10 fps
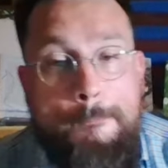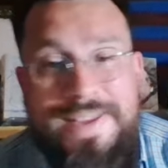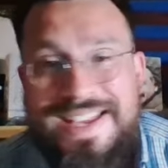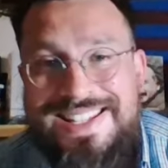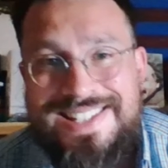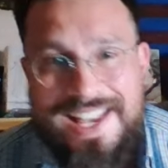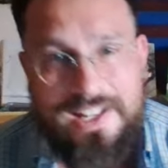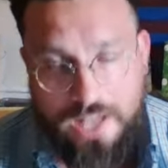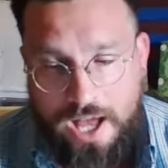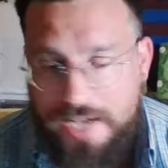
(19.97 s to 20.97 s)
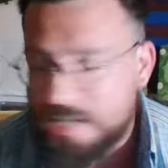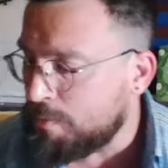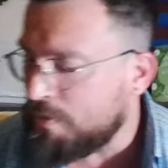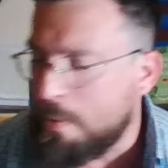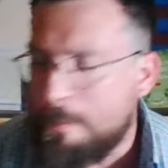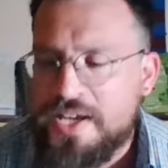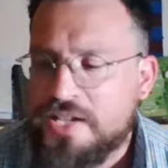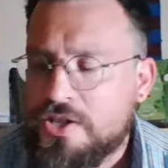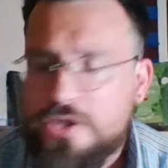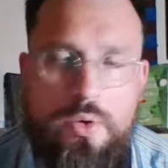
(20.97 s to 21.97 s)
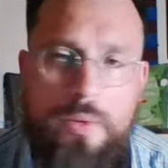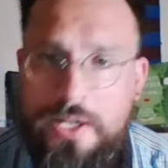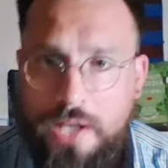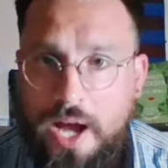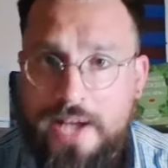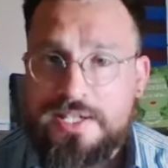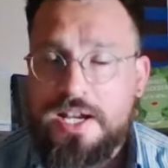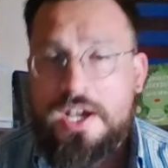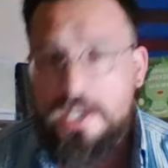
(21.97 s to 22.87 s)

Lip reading: biggest headlines, some of the biggest storylines,